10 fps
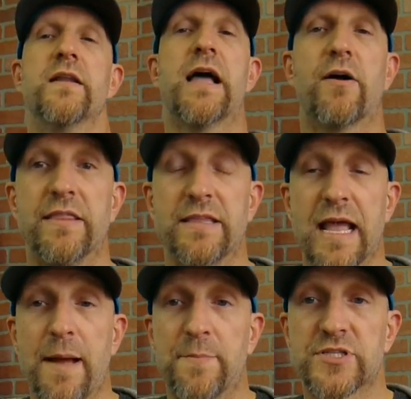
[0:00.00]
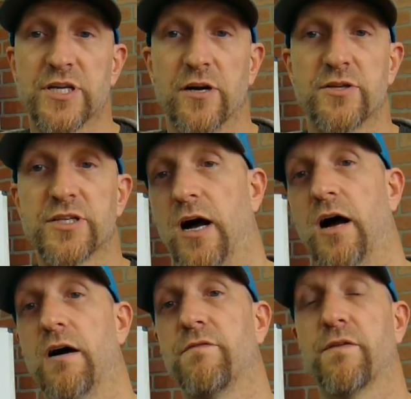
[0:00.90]
Now, in the episodes
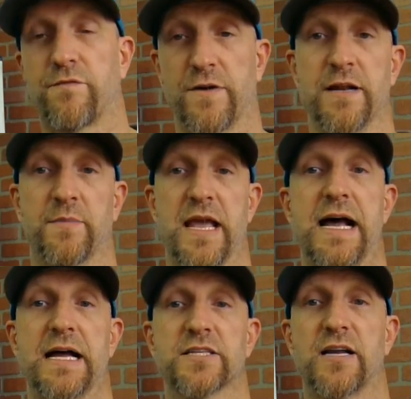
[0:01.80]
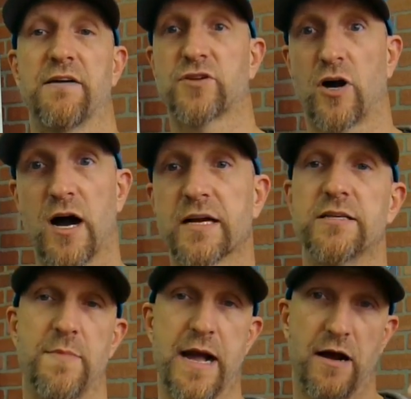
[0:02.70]
of FreedomCast, I've talked
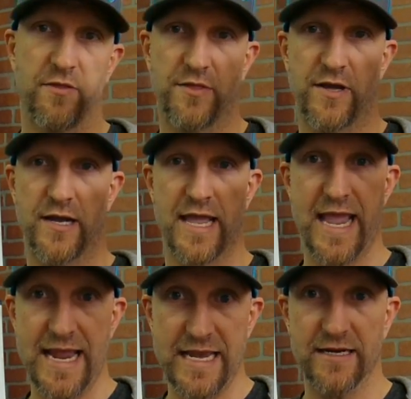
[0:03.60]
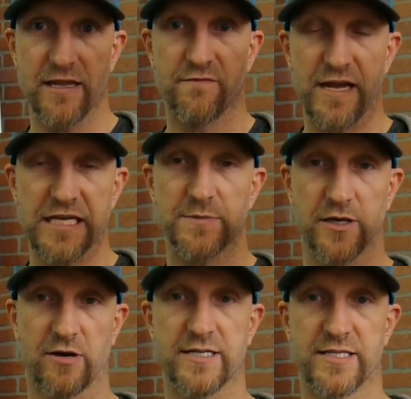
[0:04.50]
about the 8
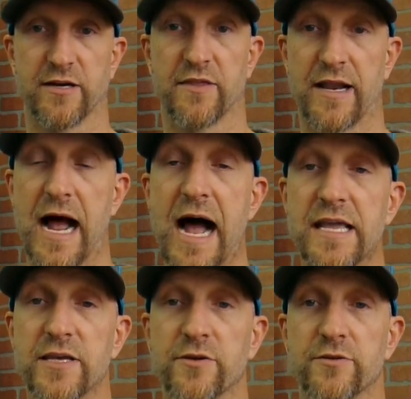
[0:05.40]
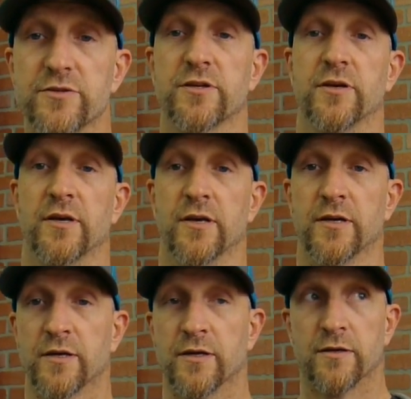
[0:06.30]
investment criteria that I use
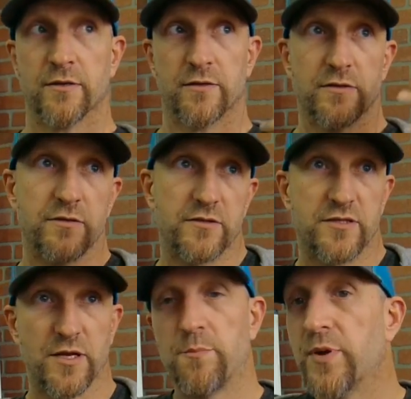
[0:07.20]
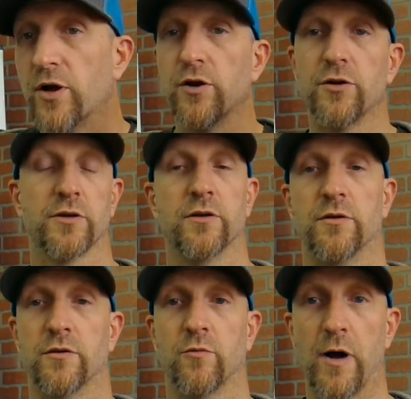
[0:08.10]
to build
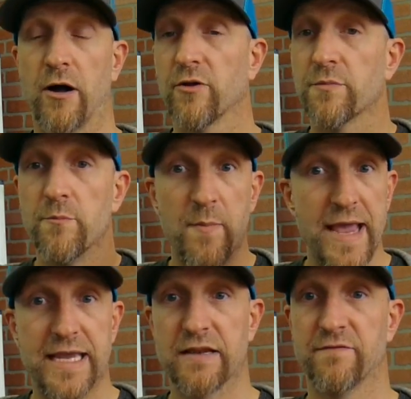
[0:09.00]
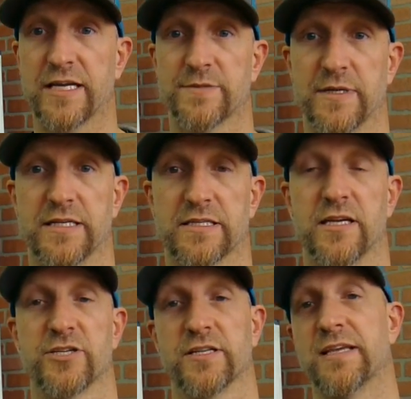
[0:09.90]
wealth, make investment
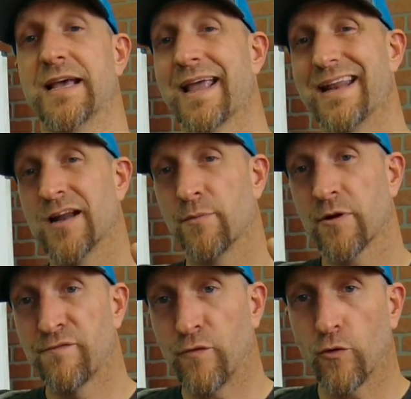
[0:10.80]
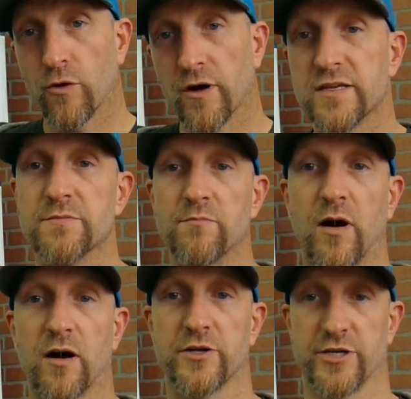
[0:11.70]
decisions. And number 4 is
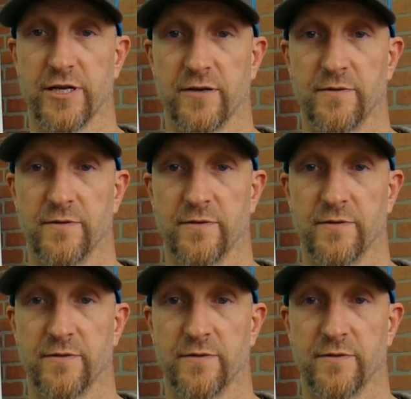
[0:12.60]
margin.